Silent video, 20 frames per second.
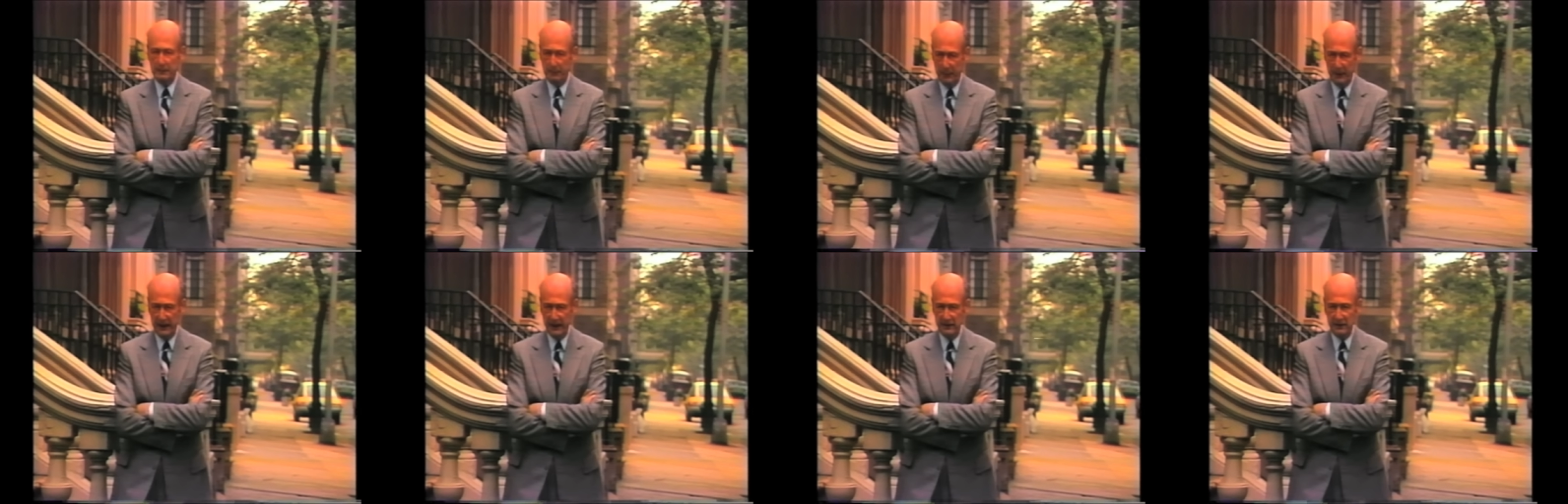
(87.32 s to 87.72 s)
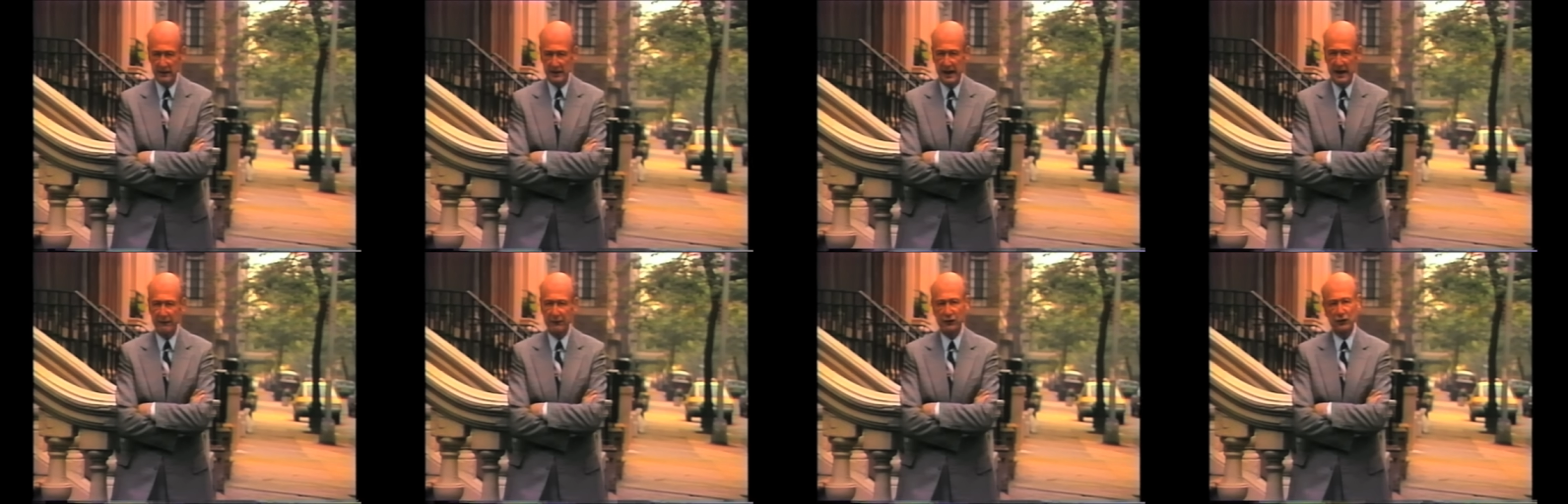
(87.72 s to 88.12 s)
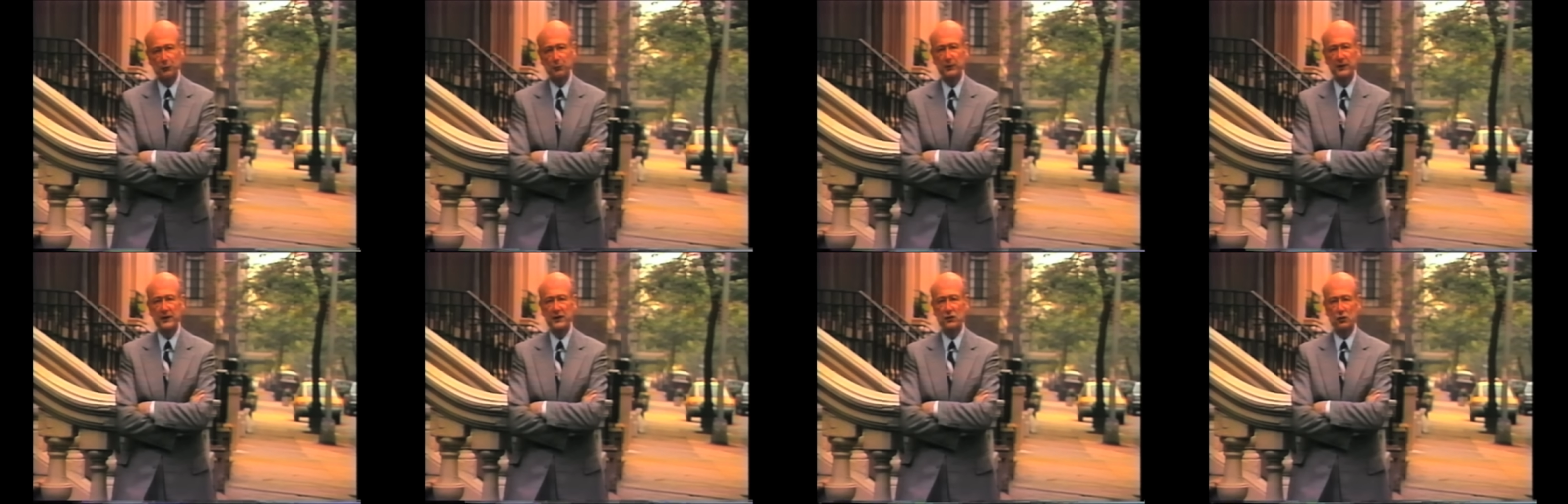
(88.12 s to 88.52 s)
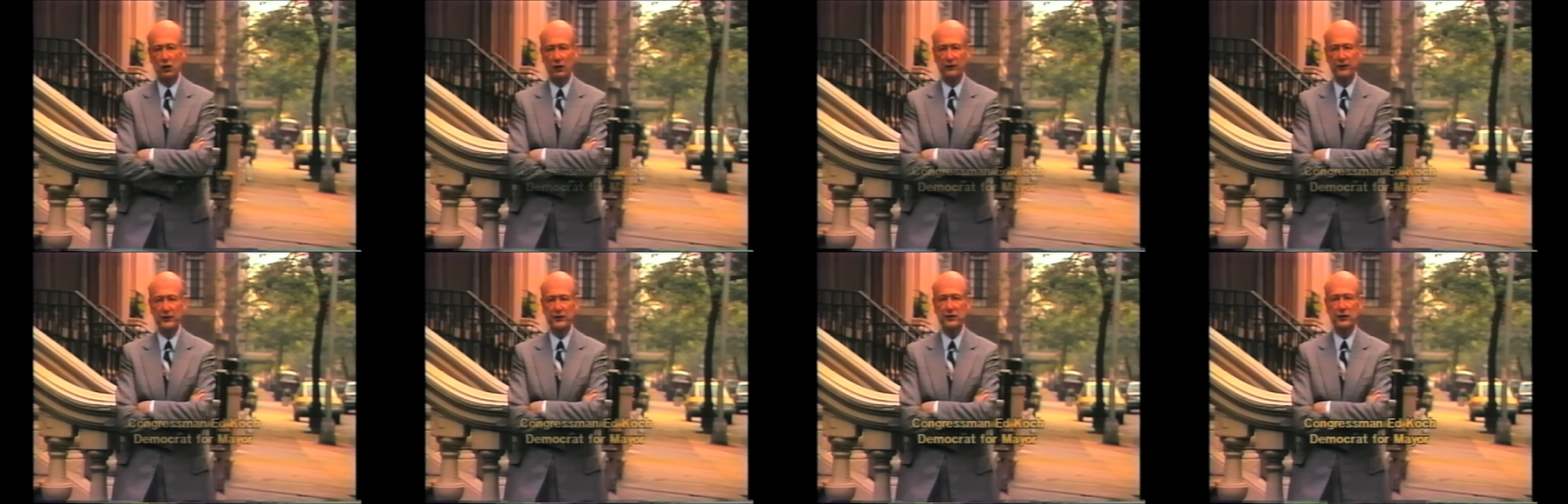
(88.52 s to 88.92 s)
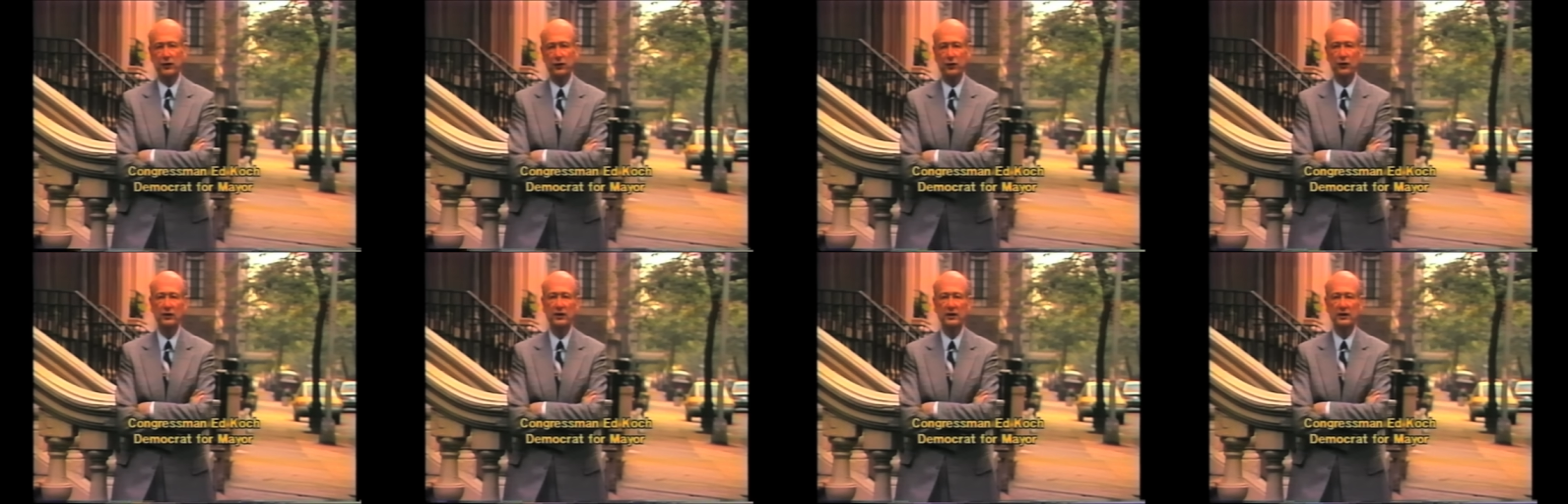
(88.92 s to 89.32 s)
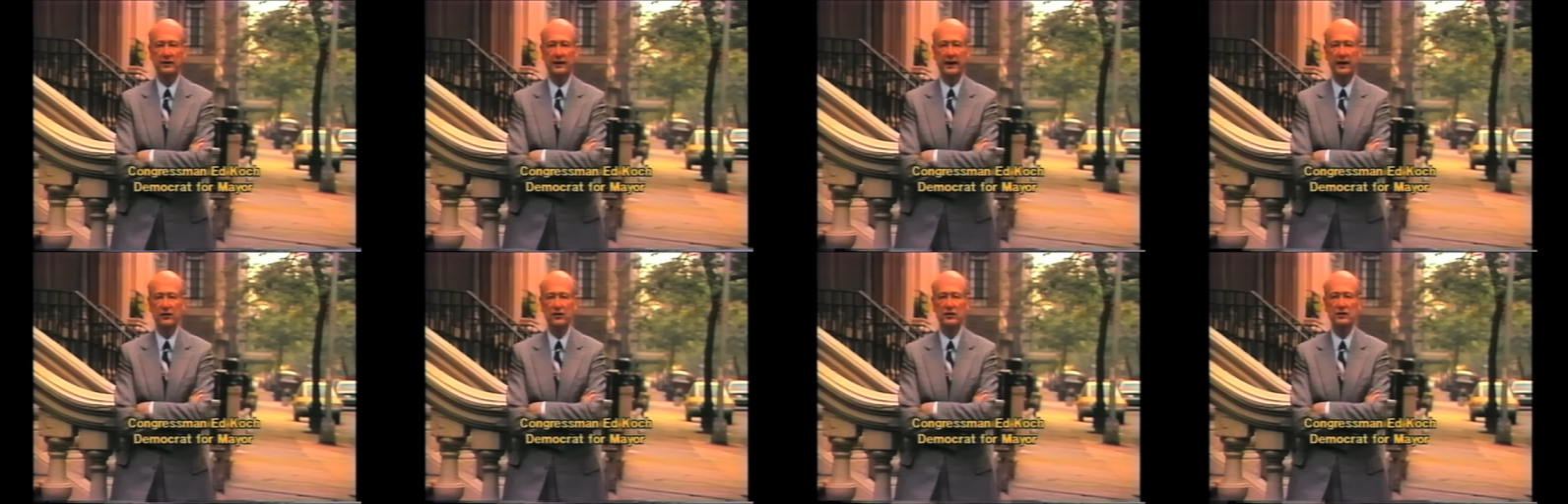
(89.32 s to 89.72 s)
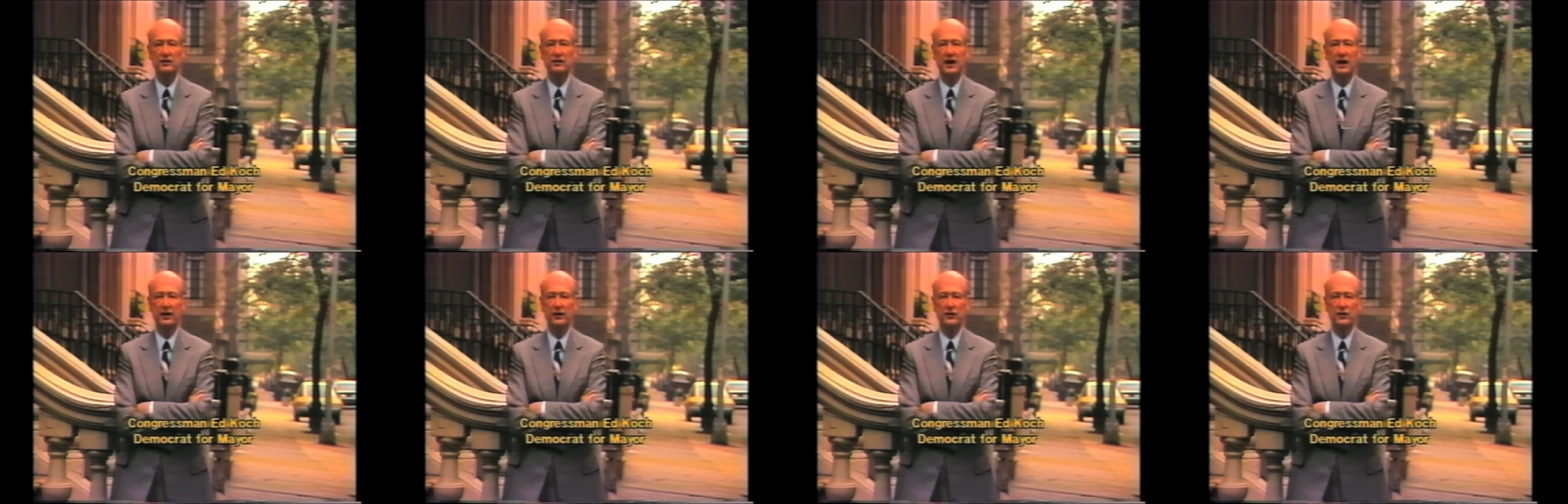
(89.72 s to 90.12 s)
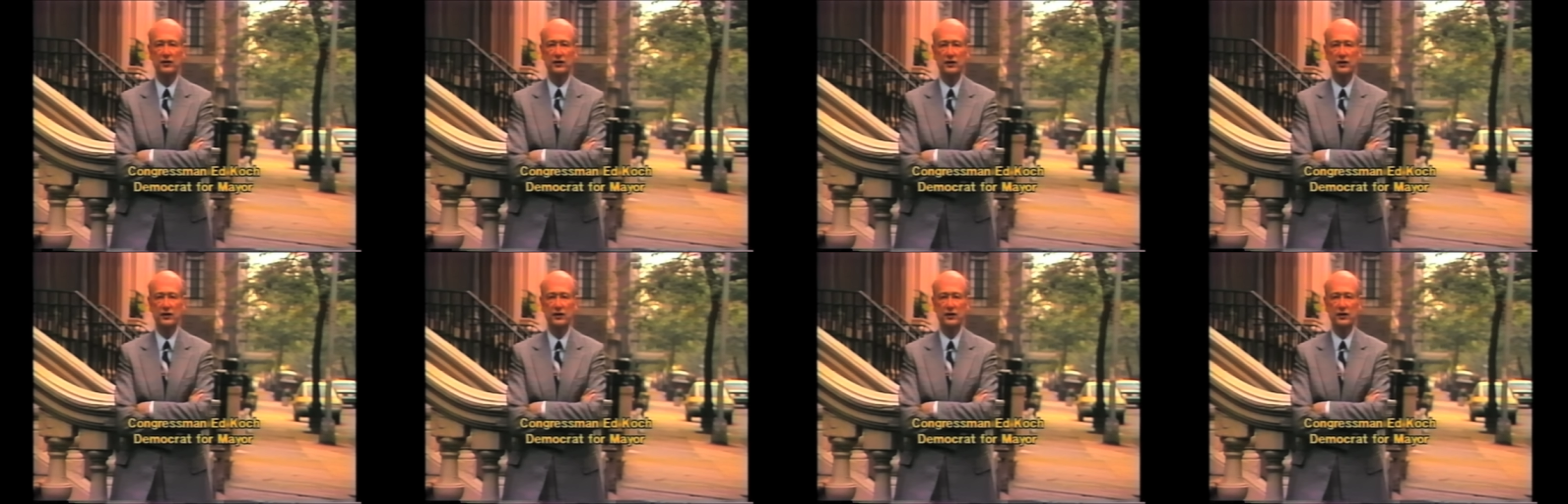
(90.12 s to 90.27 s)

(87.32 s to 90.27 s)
pay the average police officer $30,000